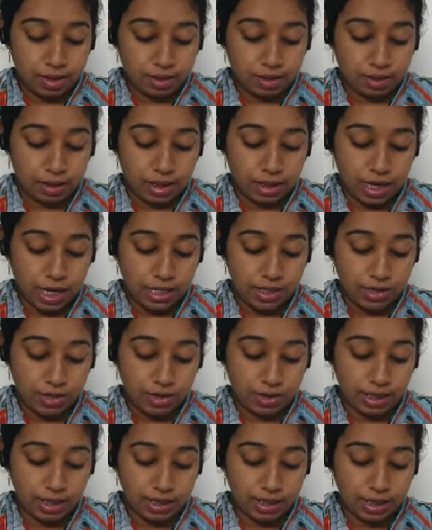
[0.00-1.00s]
The
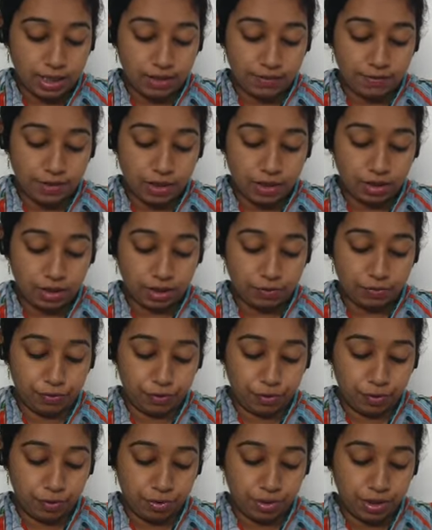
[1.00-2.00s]
restaurant delivered the
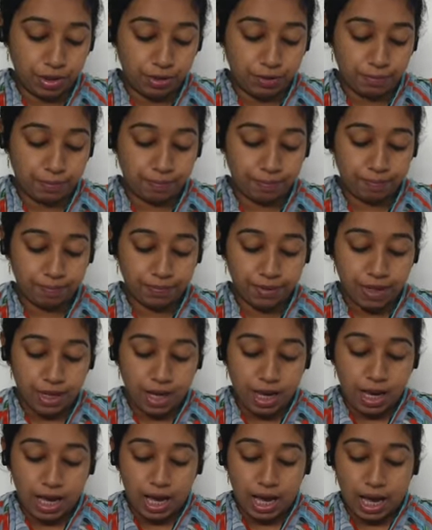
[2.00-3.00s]
food.
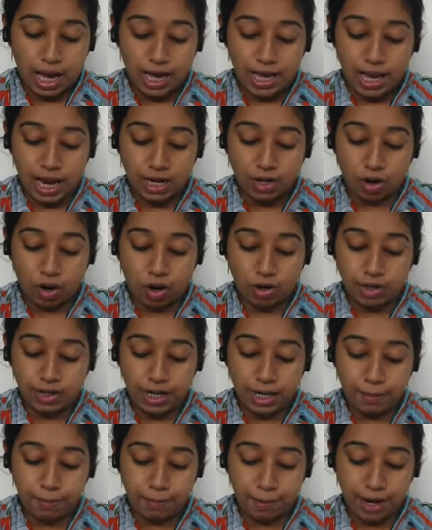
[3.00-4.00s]
I had
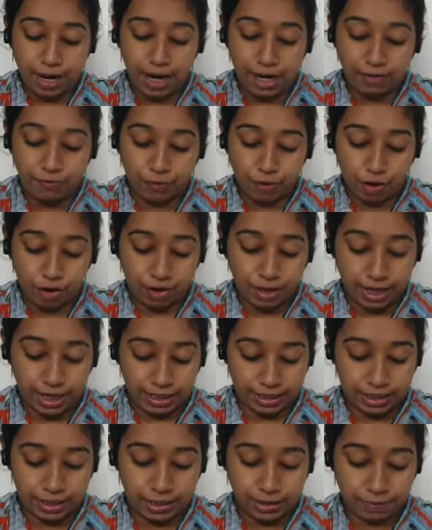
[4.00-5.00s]
already paid for
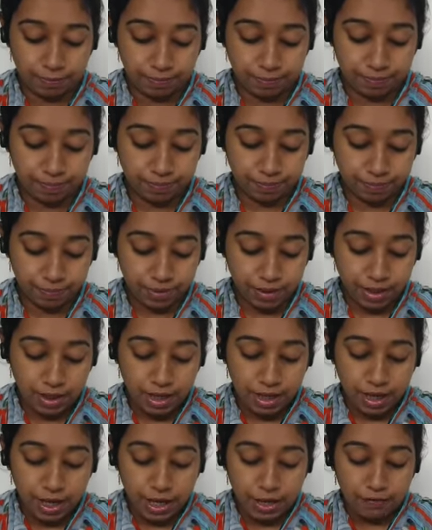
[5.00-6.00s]
it.
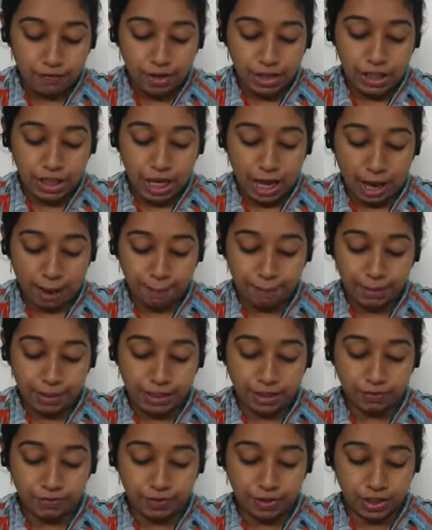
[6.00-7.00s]
Which
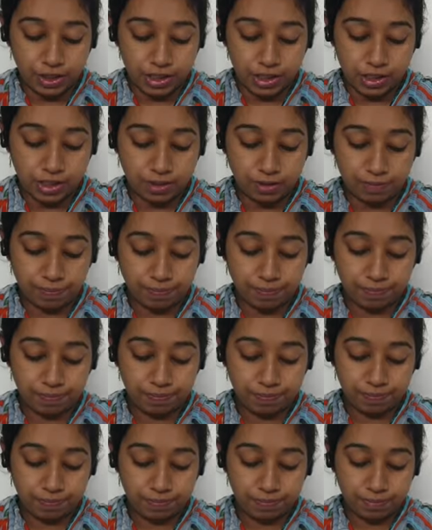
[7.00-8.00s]
happened first?
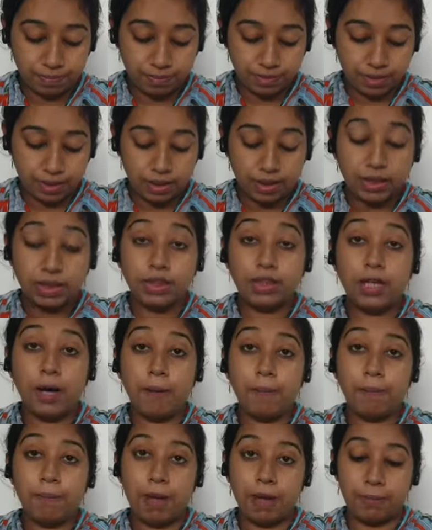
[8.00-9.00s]
The
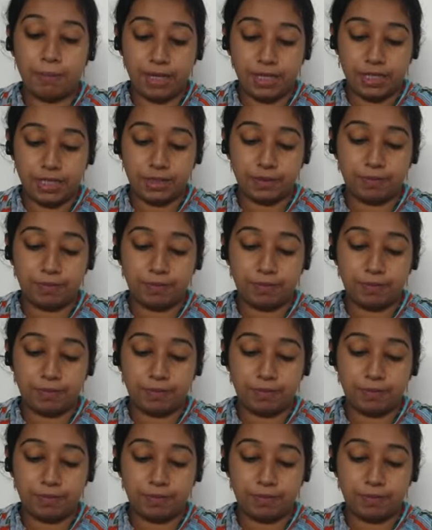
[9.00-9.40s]
payment.